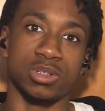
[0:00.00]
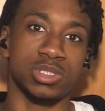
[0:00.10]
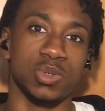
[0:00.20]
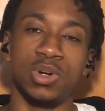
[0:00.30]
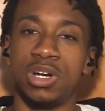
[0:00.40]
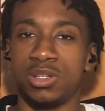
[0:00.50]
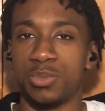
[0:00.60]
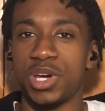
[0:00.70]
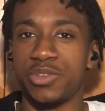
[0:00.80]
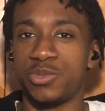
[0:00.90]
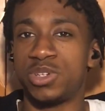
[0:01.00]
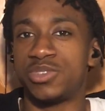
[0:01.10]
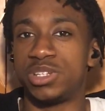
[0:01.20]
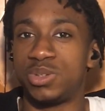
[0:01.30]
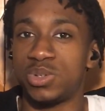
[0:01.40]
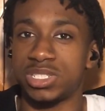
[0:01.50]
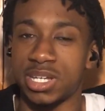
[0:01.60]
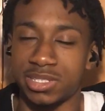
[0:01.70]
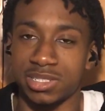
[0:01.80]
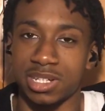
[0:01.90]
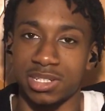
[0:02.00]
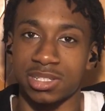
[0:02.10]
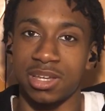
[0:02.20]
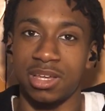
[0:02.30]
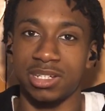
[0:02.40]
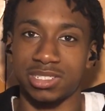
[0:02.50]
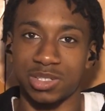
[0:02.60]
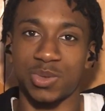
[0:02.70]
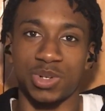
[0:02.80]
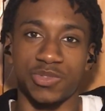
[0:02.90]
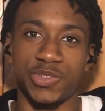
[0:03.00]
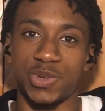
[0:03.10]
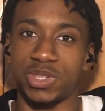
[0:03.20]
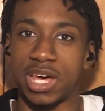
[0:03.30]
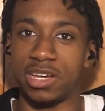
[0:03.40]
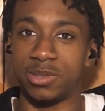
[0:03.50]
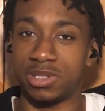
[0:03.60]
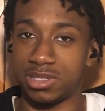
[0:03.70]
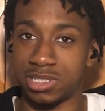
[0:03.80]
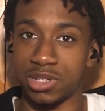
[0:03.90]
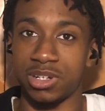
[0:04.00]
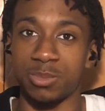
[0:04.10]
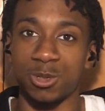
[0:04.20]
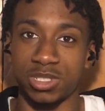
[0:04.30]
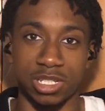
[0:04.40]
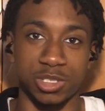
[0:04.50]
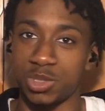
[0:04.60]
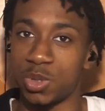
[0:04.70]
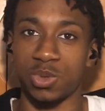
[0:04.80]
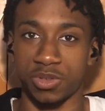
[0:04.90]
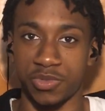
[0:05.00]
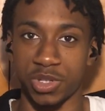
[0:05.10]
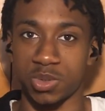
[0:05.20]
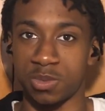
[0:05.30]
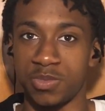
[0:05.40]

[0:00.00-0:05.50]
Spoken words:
So no matter if you even do this exercise, you're still going to feel that certain emotion that you don't want to feel.